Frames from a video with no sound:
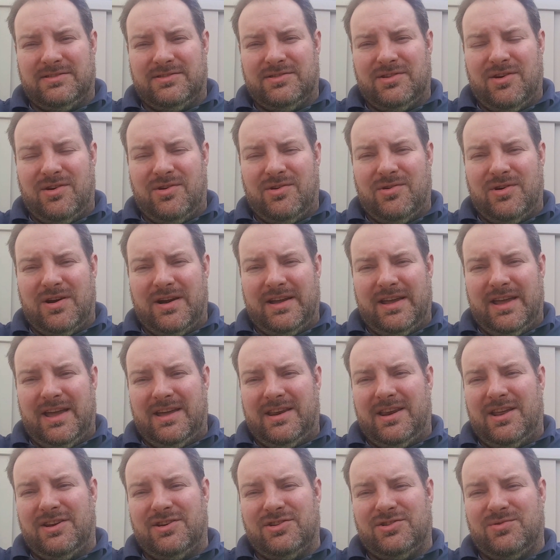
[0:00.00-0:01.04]
So
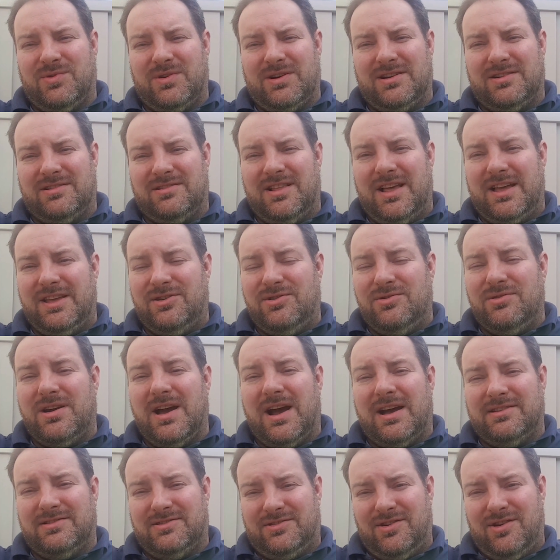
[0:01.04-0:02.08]
again, I just wanted to let you
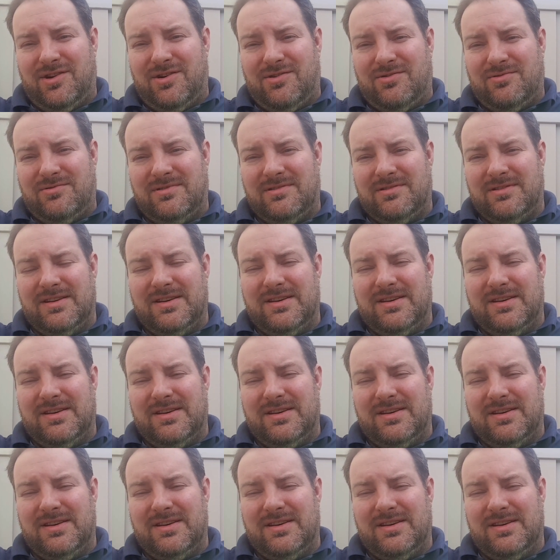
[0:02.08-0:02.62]
guys know